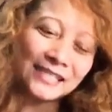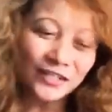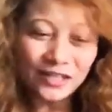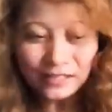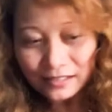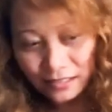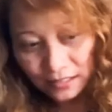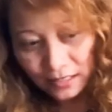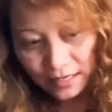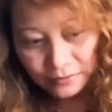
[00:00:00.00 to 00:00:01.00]

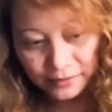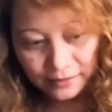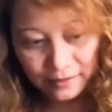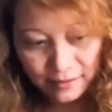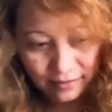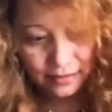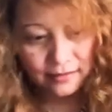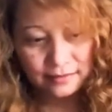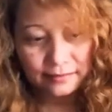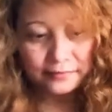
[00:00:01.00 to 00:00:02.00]
Earlier, I was
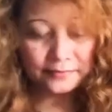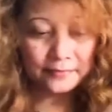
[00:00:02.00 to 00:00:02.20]
thinking,